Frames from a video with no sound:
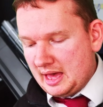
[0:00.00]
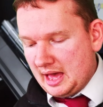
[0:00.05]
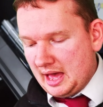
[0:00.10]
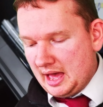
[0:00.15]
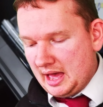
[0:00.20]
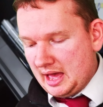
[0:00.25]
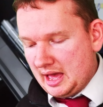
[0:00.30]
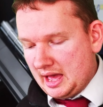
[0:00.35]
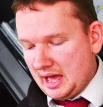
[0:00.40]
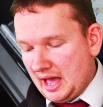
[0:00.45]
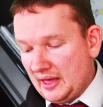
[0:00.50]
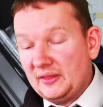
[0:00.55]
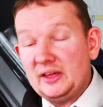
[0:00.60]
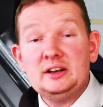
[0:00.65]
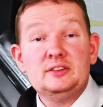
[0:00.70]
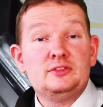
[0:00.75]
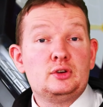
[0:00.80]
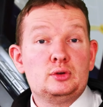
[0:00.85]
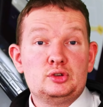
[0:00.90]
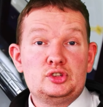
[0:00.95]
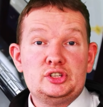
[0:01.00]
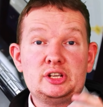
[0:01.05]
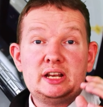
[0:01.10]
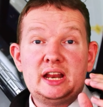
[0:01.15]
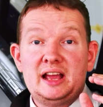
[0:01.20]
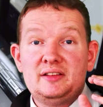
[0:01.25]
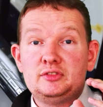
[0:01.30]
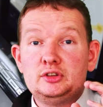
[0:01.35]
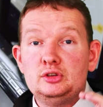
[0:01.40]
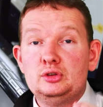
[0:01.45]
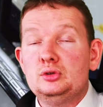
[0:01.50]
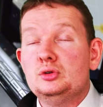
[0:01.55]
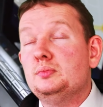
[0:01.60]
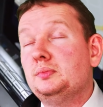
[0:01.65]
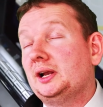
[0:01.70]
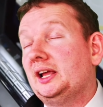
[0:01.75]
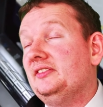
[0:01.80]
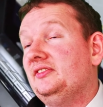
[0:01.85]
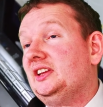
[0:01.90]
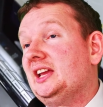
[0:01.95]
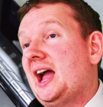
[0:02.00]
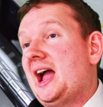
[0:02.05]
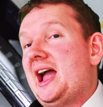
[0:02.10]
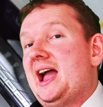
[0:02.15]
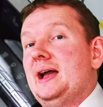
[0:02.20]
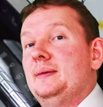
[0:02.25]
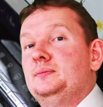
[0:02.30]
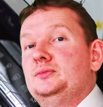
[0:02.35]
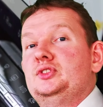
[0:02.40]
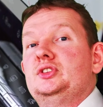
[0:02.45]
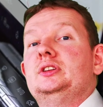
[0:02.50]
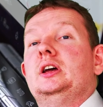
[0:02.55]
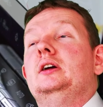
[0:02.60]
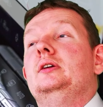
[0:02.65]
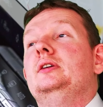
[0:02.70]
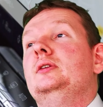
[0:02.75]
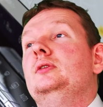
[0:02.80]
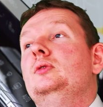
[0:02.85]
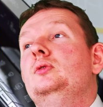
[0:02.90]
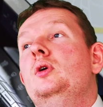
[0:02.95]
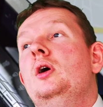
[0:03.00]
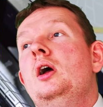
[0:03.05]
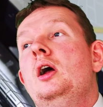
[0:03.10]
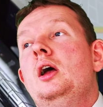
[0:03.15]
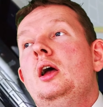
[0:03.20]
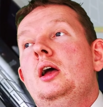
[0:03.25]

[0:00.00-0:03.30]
And then of course you're going to have Google Play for your apps, so